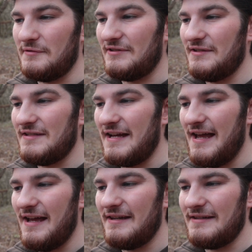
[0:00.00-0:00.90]
woodland
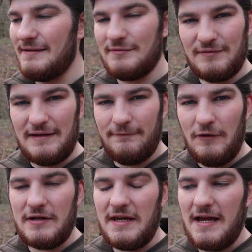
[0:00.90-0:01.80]
and it was really
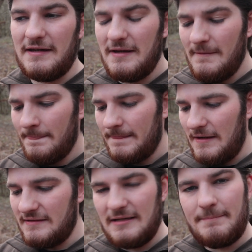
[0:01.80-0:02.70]
foggy and
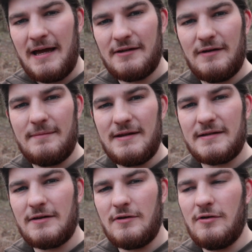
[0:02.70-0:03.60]
I did a
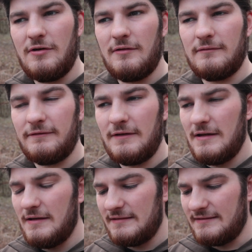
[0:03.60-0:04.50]
panoramic of
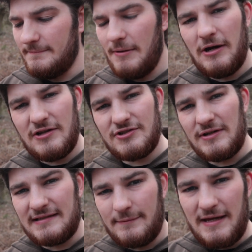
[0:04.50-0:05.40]
some pine
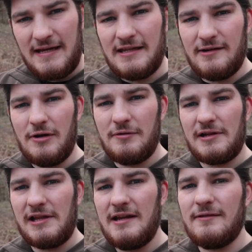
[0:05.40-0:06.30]
trees that were in their own
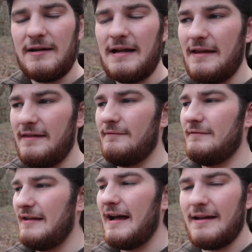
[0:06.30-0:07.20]
clearing and
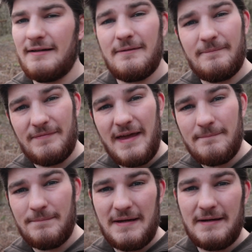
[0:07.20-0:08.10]
that
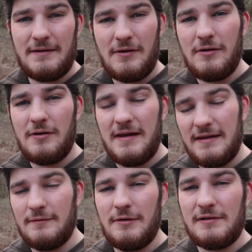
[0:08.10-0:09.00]
them being in
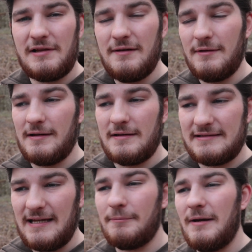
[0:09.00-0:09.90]
their own clearing
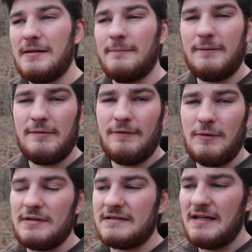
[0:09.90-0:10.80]
separated them from the
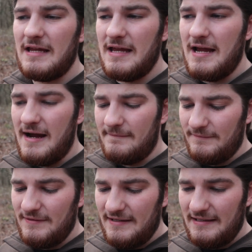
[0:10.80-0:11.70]
forest and
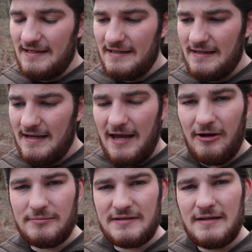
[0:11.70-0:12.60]
really
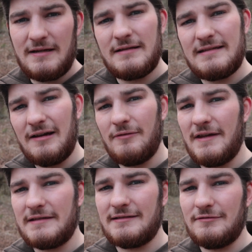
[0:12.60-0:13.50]
helped tell
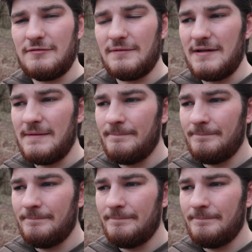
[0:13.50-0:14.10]
their story